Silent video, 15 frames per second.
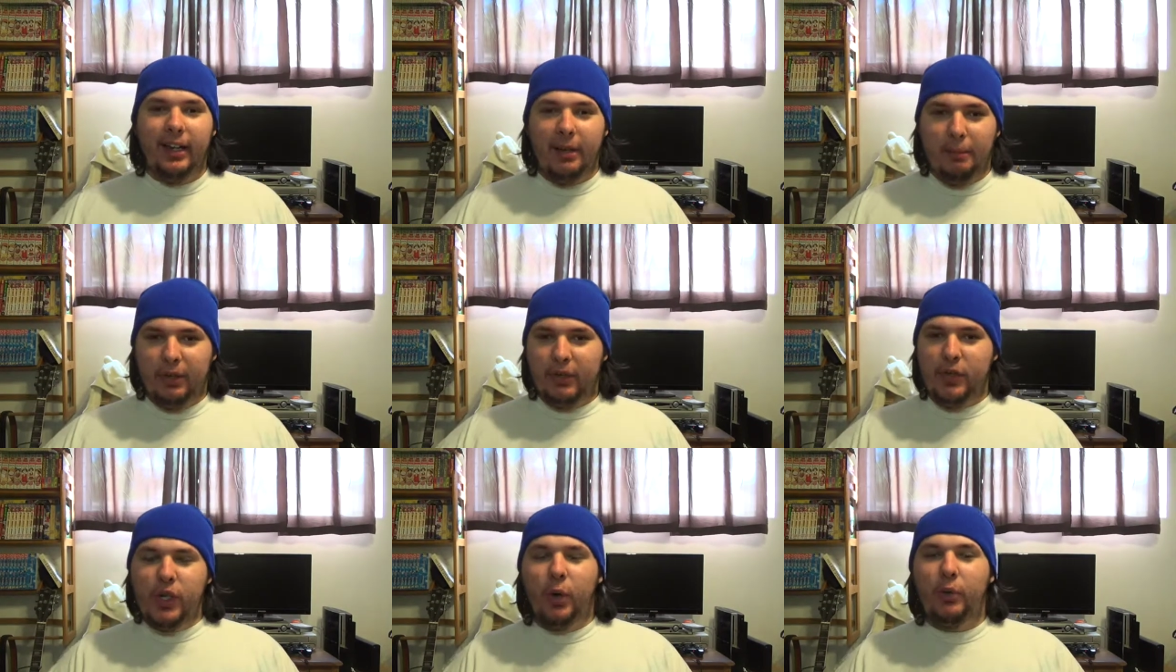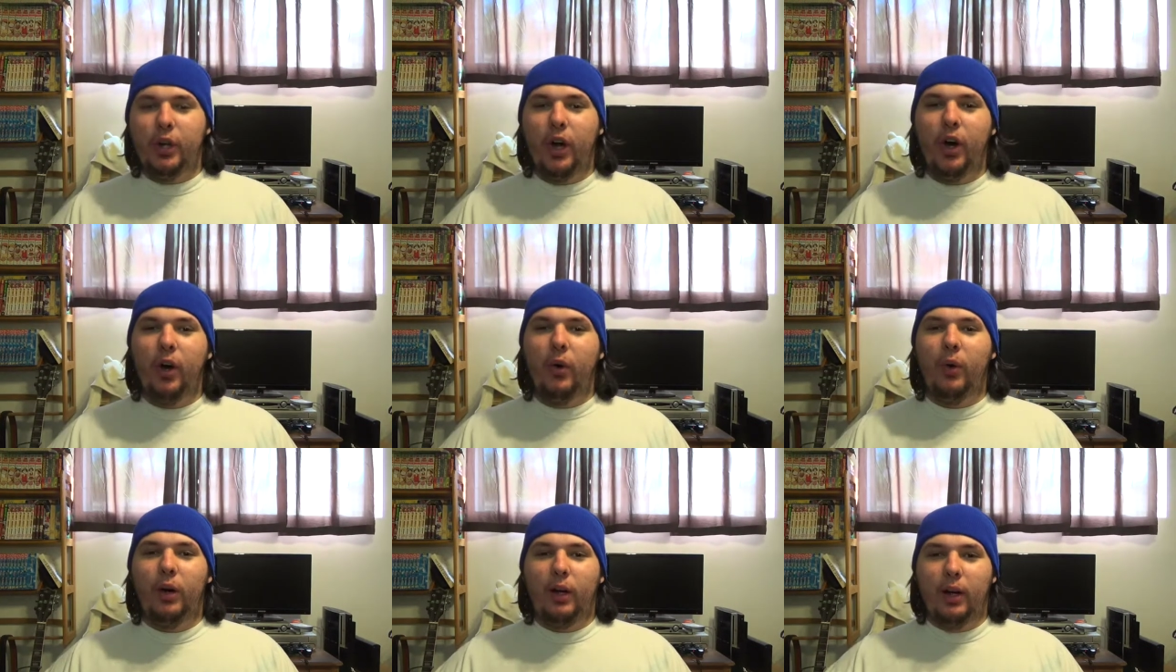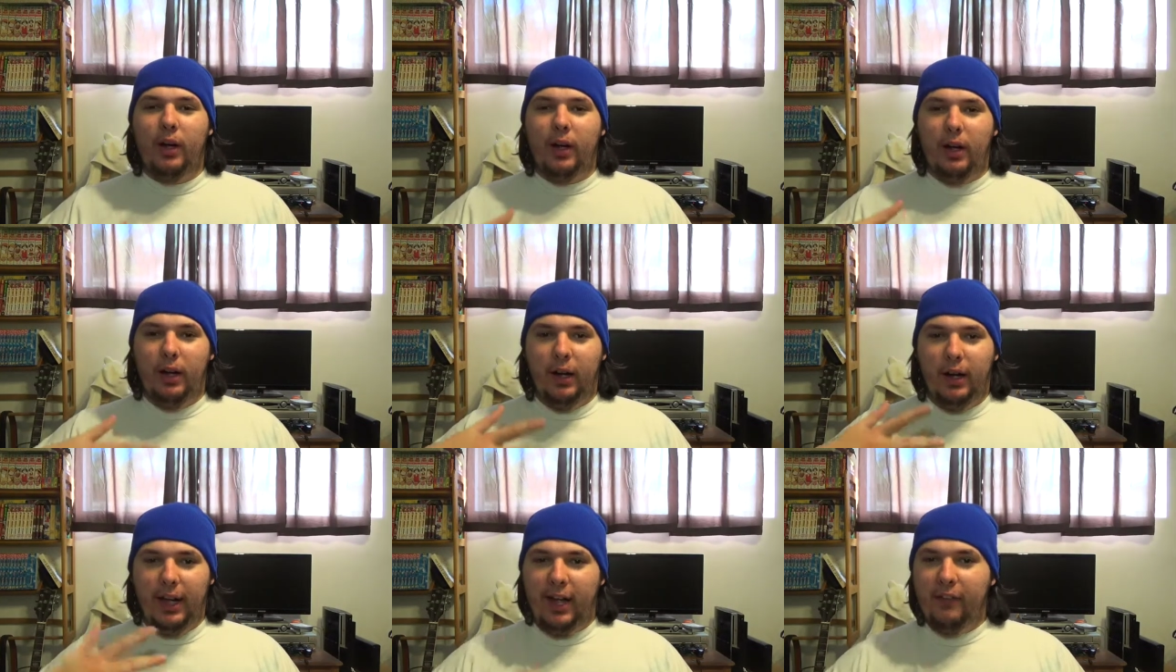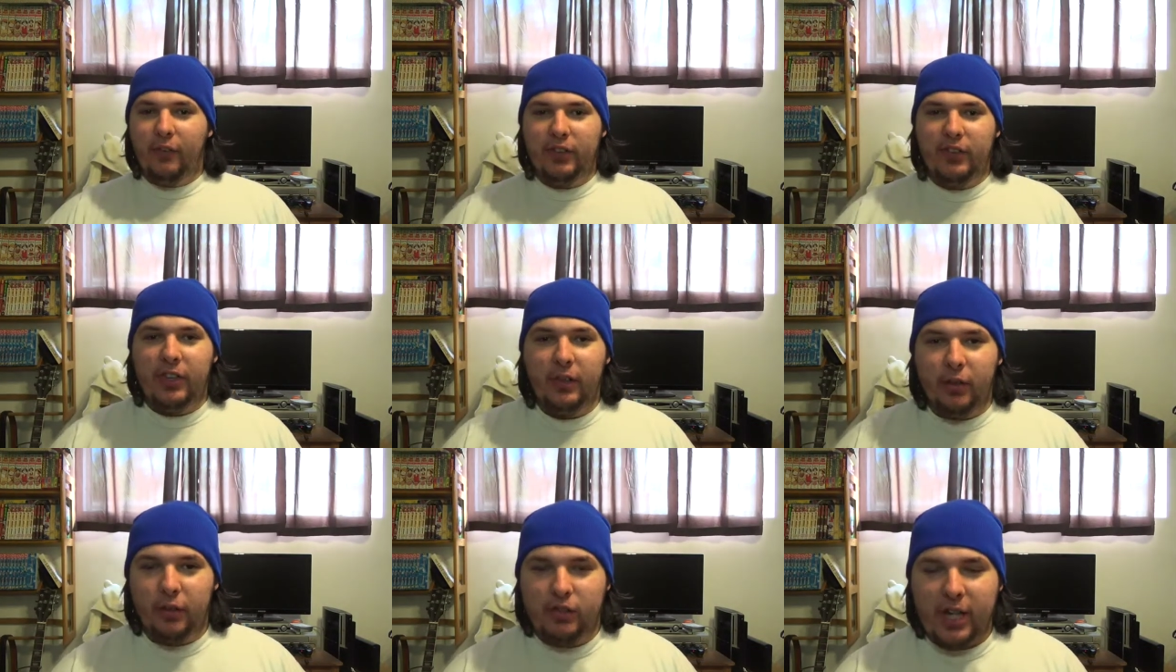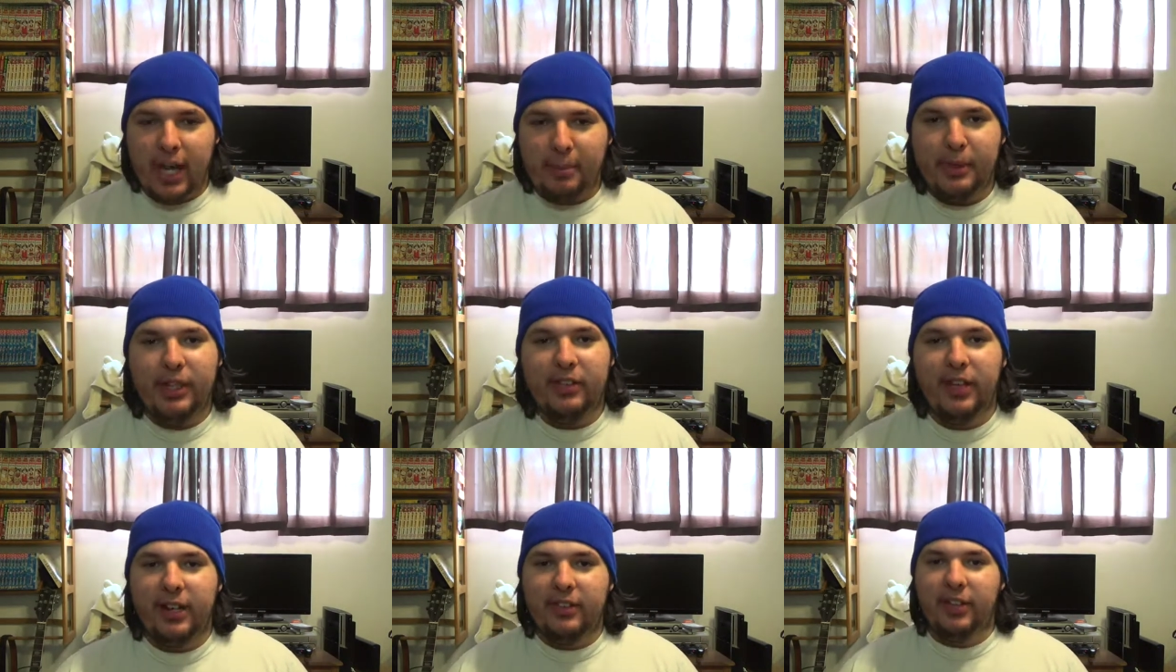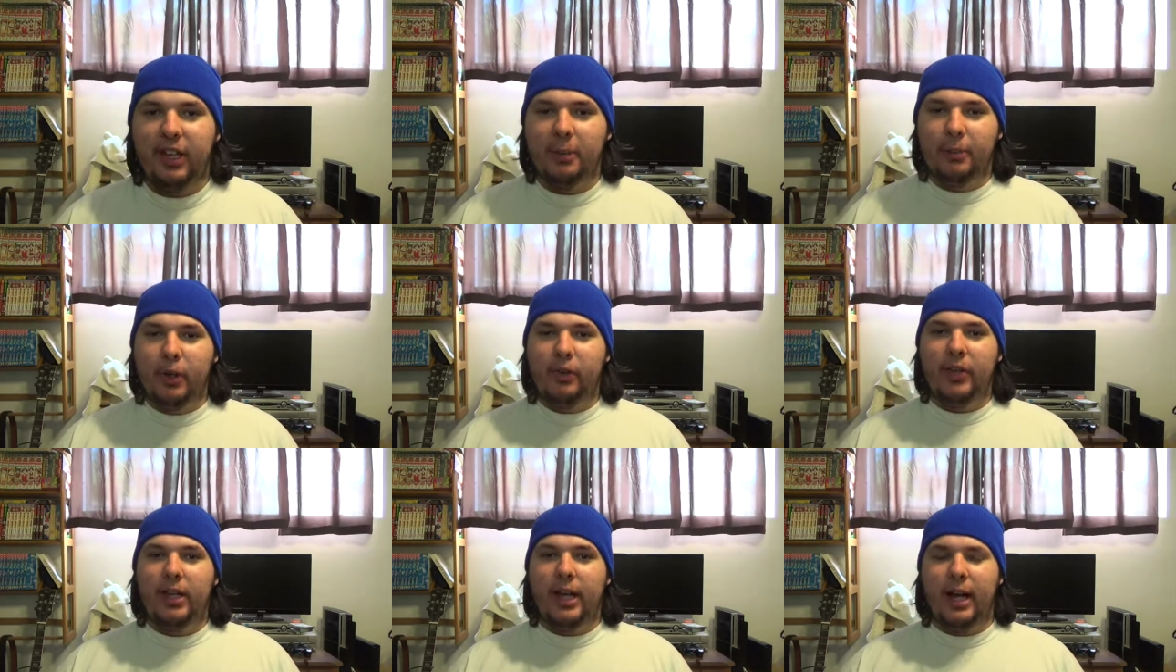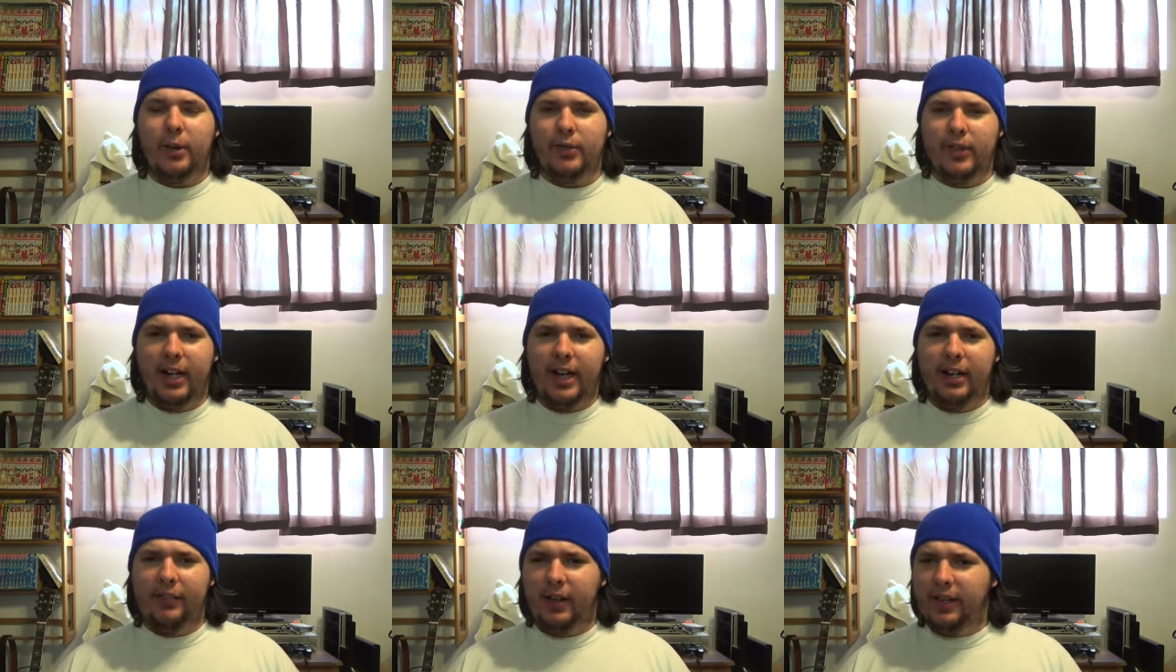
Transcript: Because if you don't know, every single Japanese Godzilla movie outside of,